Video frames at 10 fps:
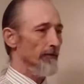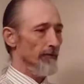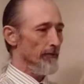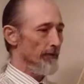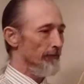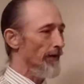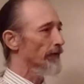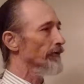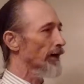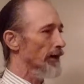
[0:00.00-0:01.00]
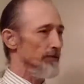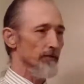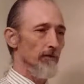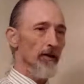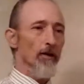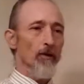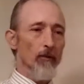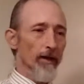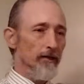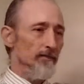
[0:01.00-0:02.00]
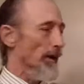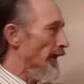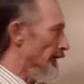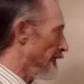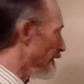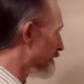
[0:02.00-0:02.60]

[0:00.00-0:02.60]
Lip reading: the event horizon would expand.